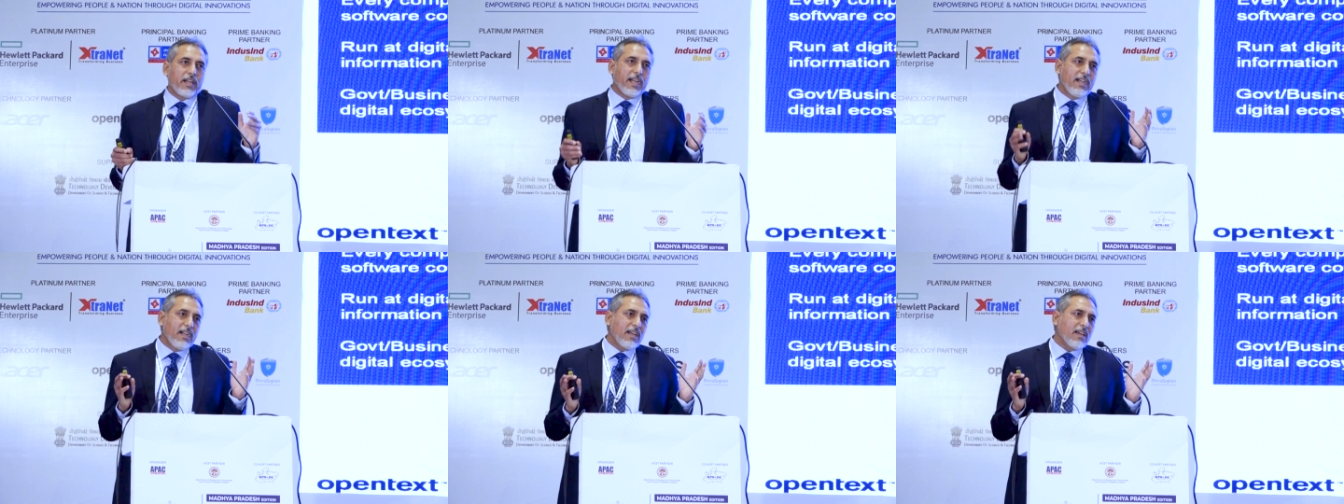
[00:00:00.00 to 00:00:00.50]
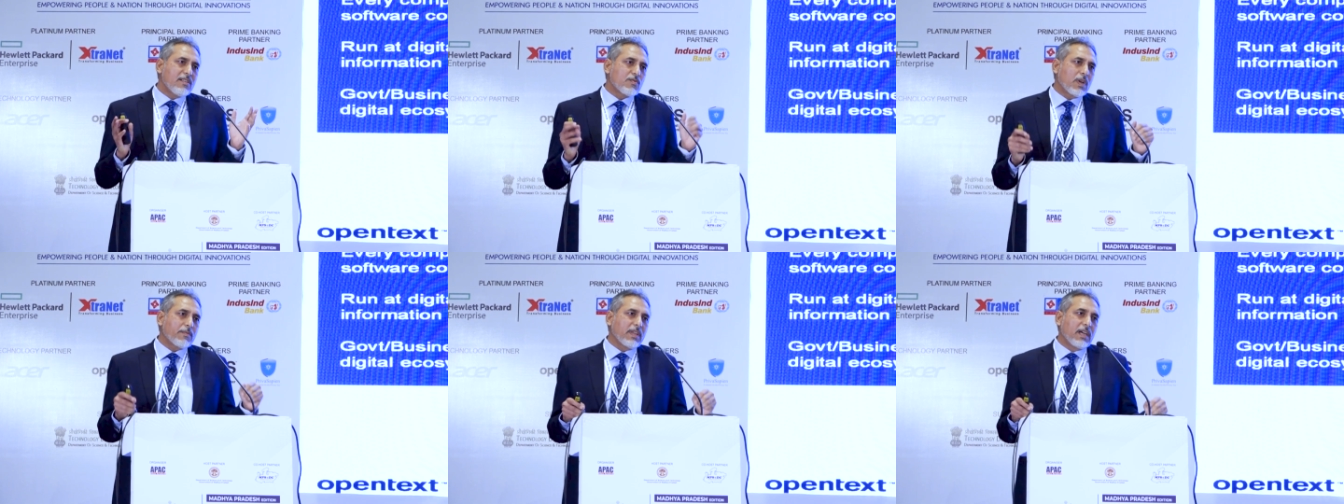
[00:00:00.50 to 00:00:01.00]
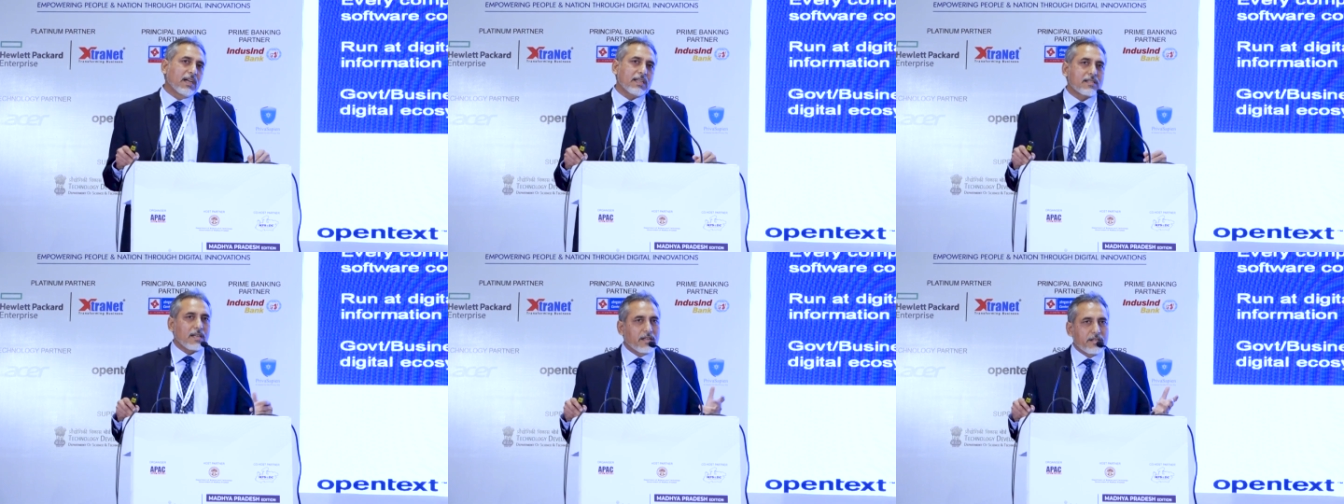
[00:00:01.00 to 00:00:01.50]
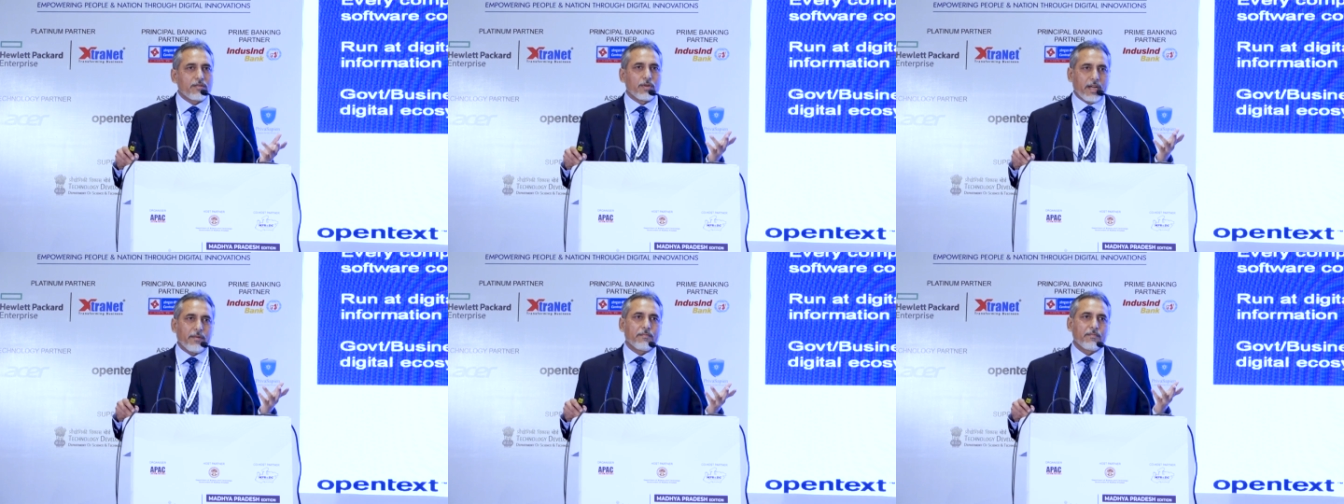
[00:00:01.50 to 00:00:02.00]
India is one of the youngest country
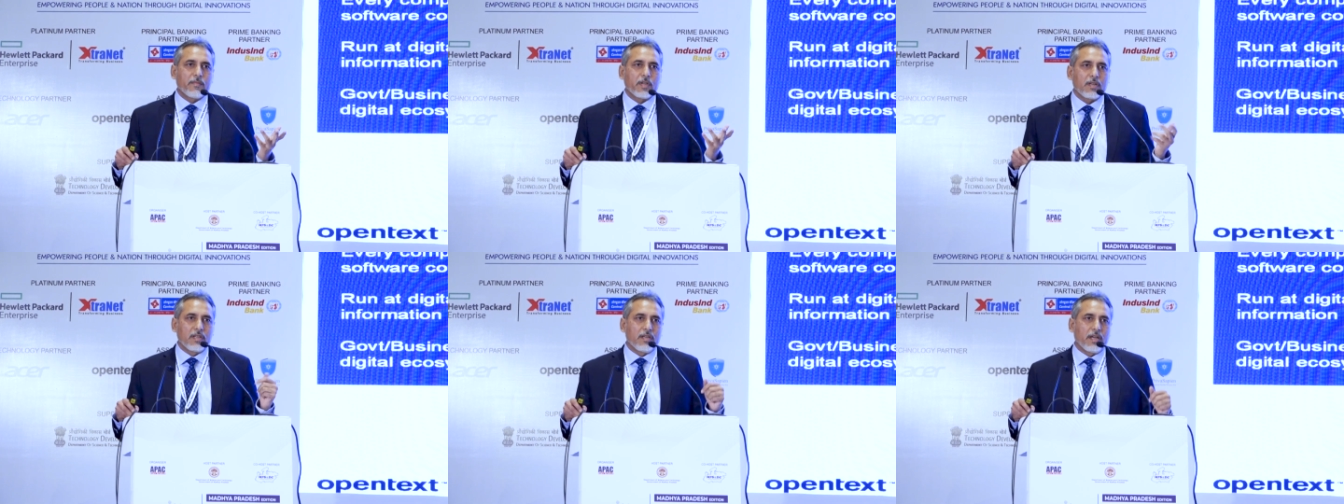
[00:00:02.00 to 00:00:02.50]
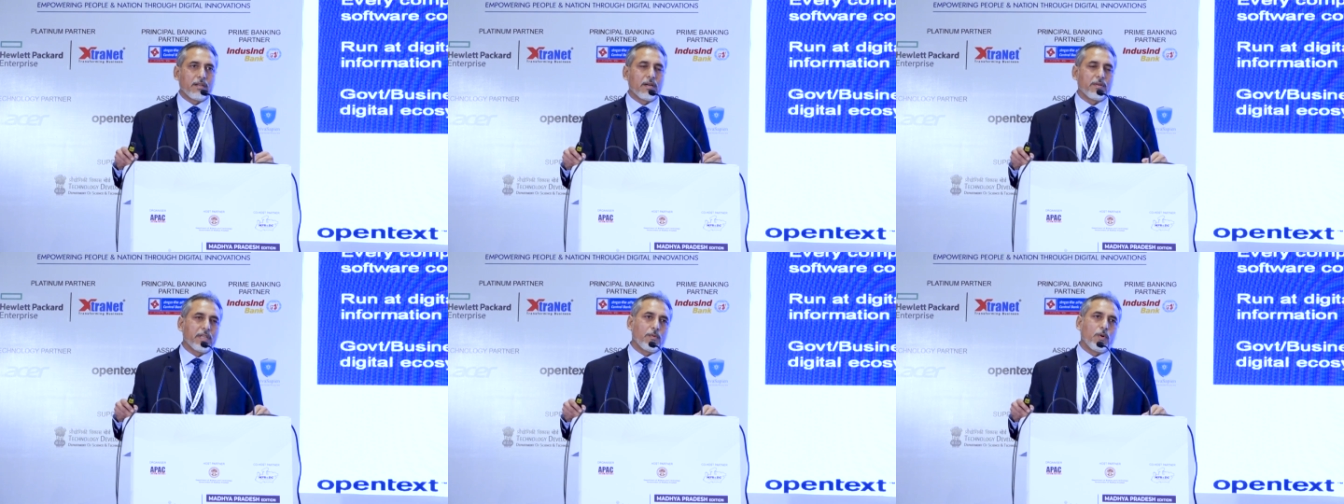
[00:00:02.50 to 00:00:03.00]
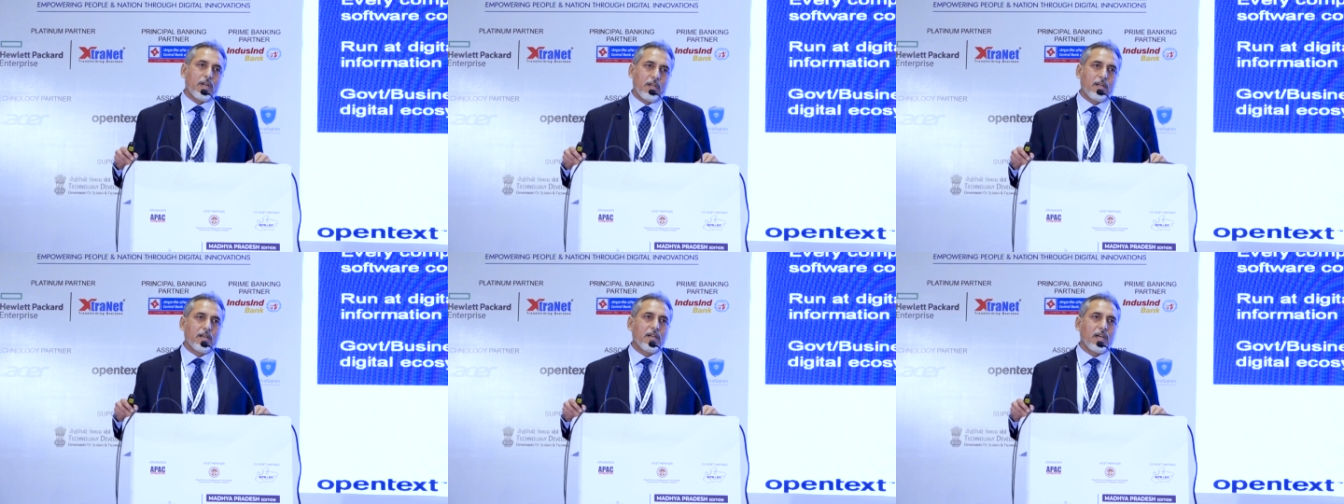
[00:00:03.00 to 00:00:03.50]
today in the, in the, in the world,